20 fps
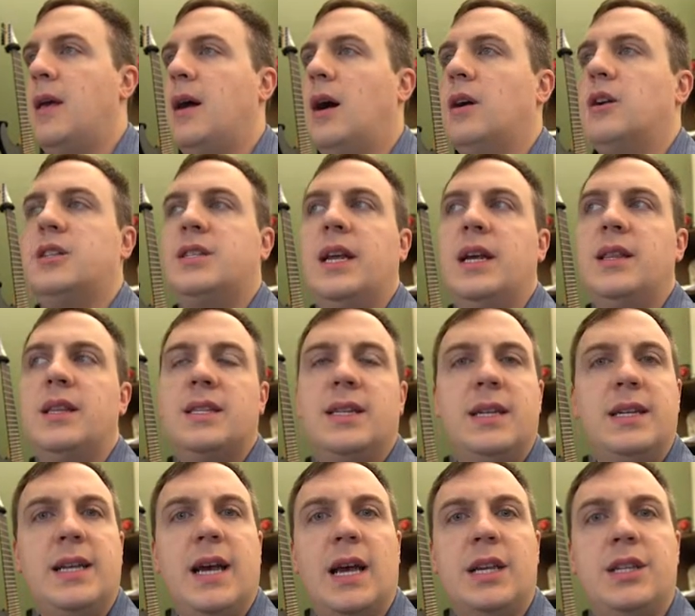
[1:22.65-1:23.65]
Understand the
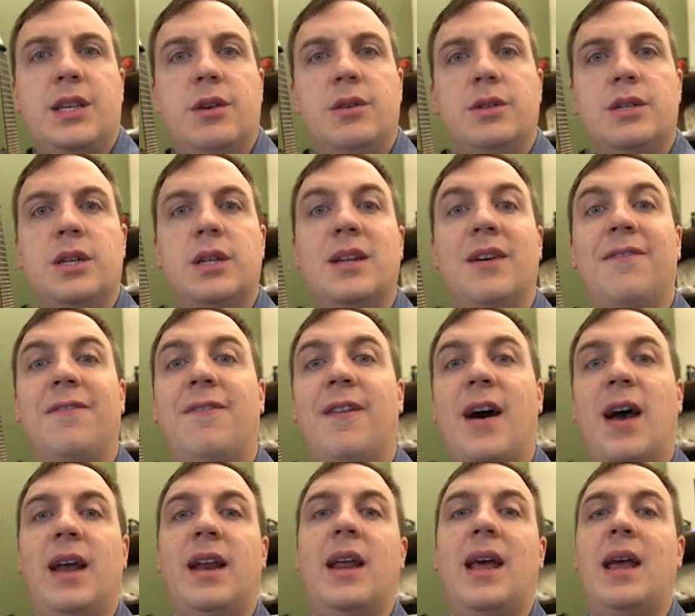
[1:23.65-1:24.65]
syntax used to
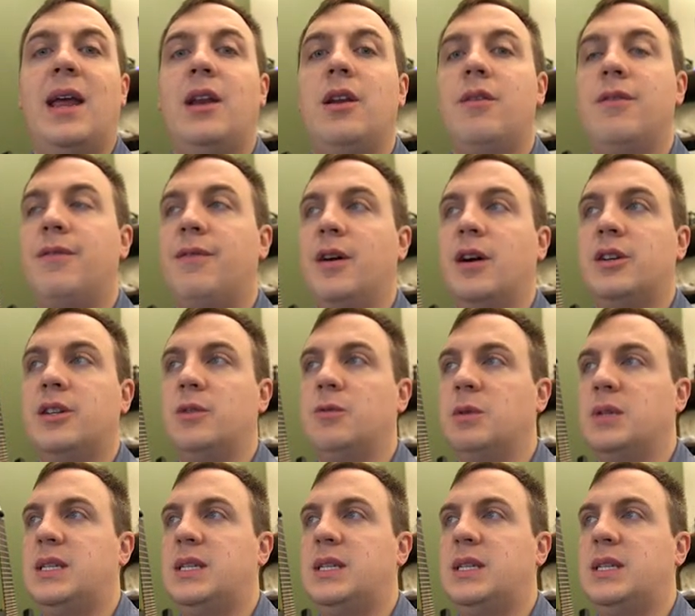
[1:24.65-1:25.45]
define a new function.